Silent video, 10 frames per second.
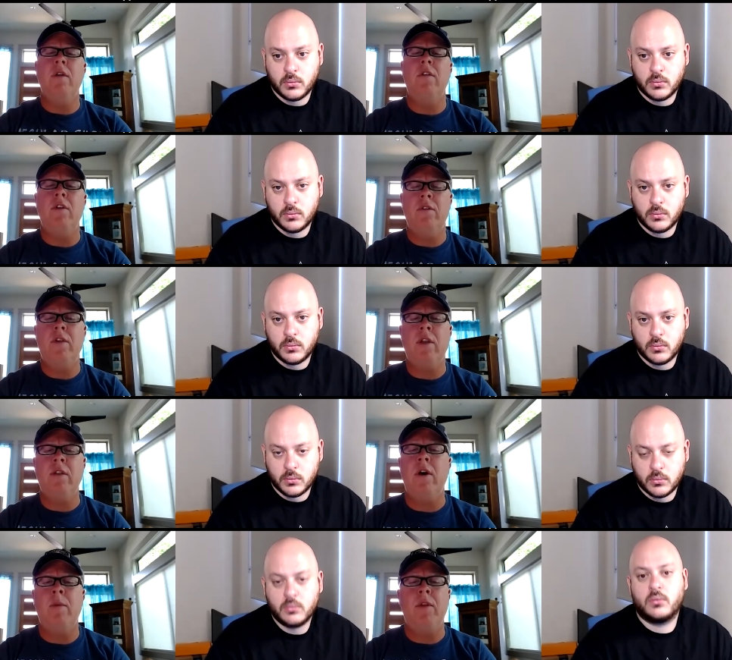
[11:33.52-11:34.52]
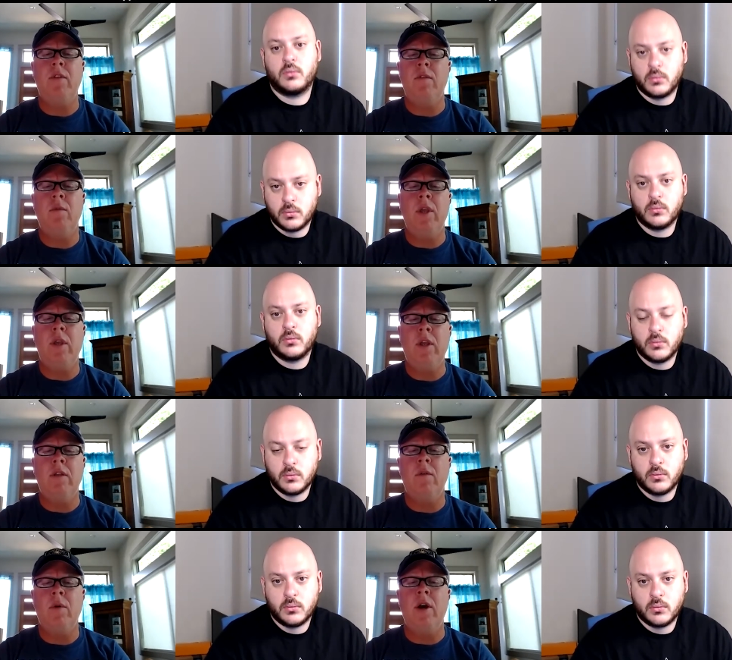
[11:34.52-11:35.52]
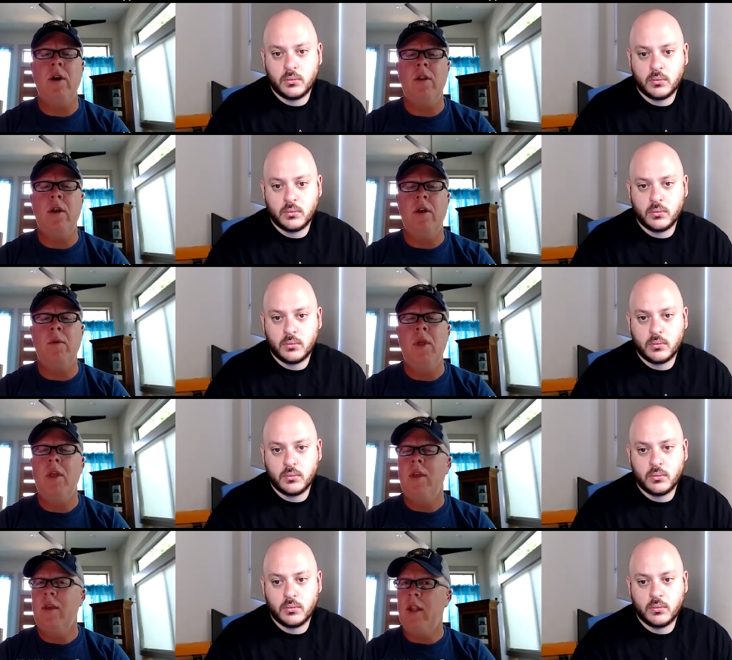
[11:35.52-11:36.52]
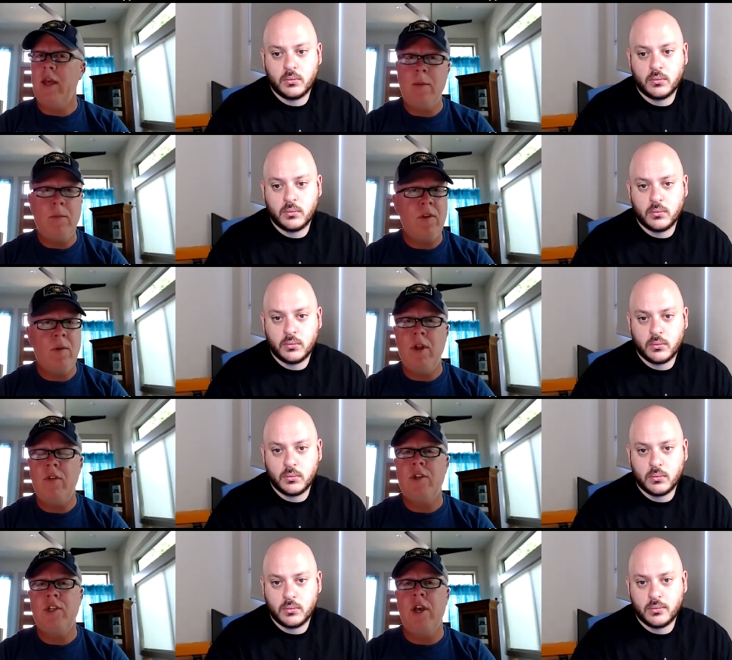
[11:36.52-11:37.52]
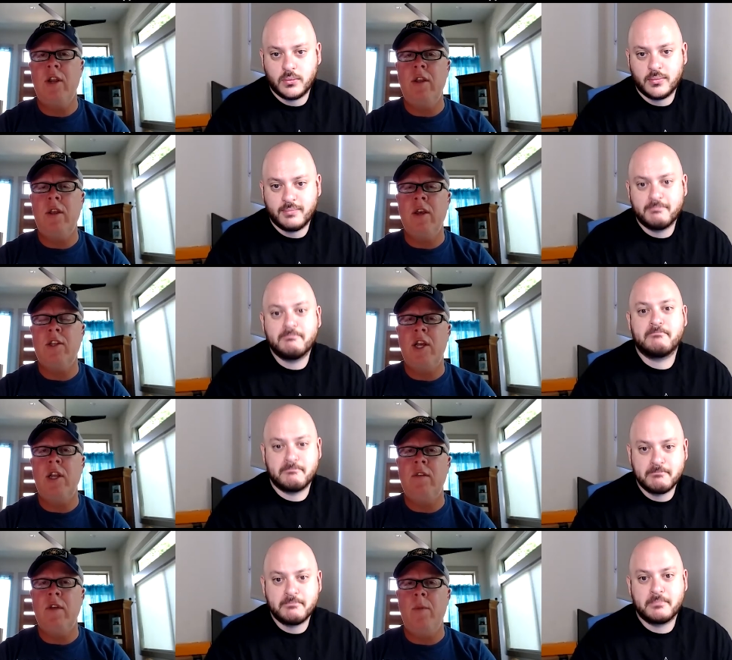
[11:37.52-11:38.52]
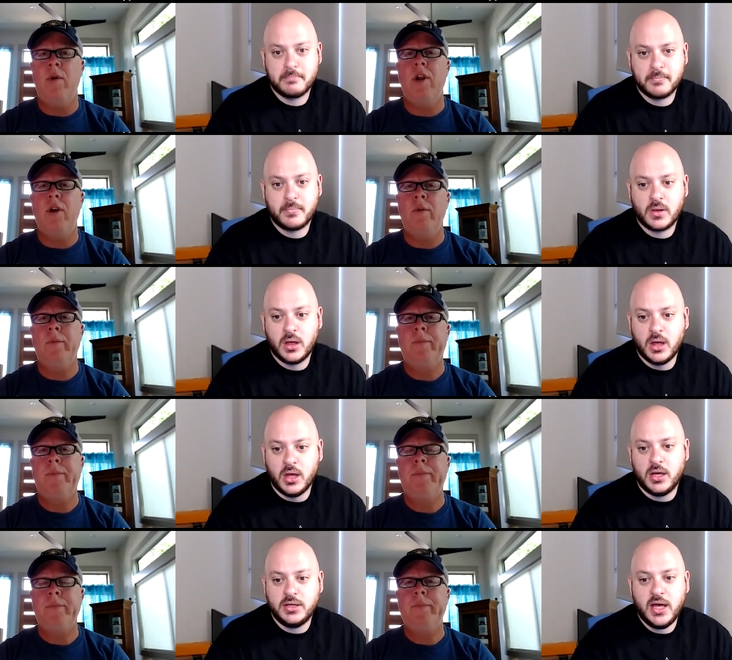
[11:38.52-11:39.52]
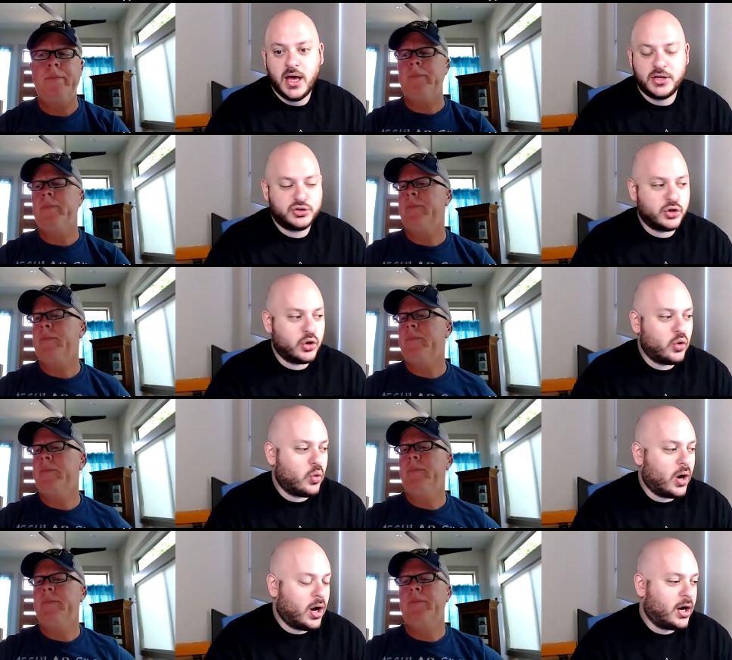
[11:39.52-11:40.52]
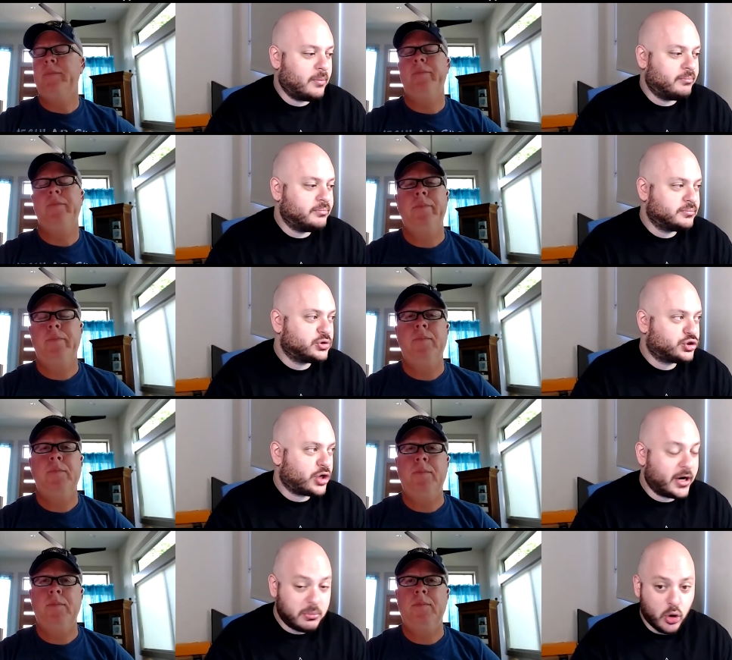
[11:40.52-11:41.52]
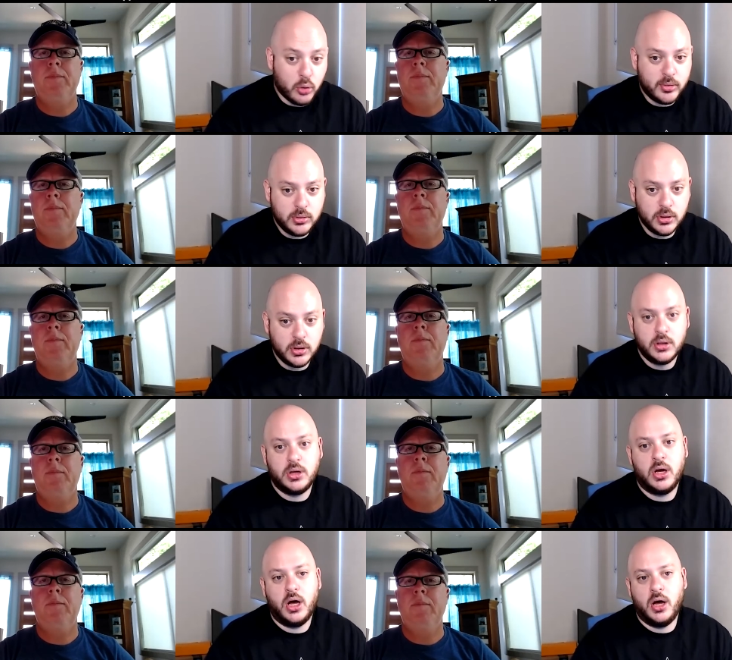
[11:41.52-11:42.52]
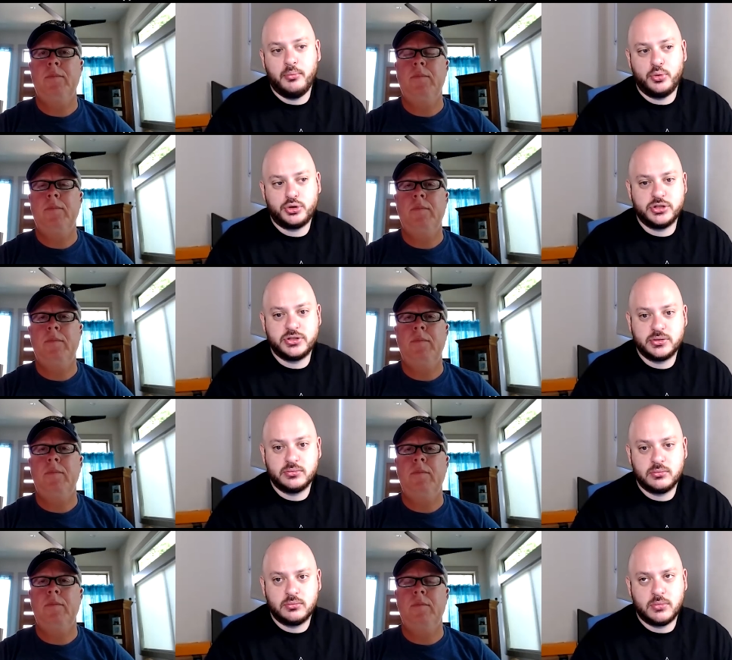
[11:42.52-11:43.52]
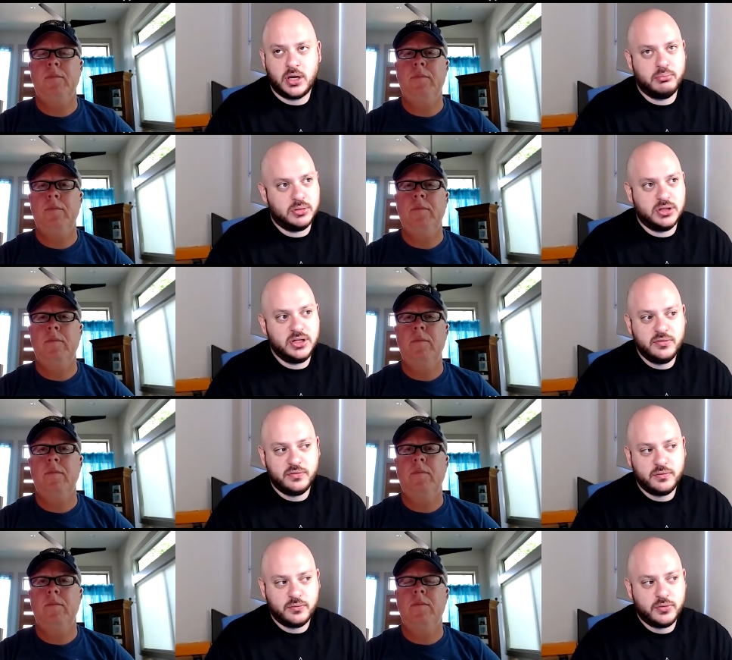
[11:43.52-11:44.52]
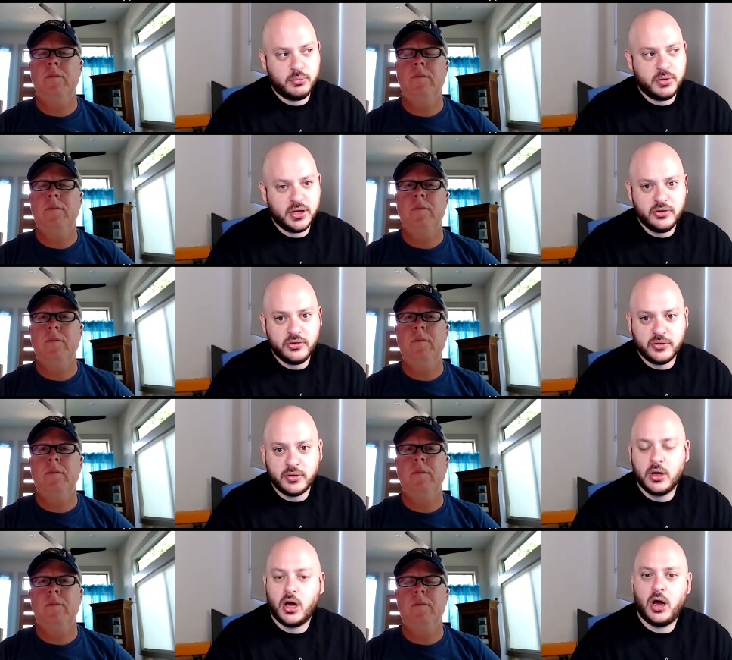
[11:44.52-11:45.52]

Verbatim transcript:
Speaker 1: your second topic this week, and it's around um, claims from another China uh, Chinese operator.
Speaker 2: Yeah. So um, China Mobile, um, which is I believe the biggest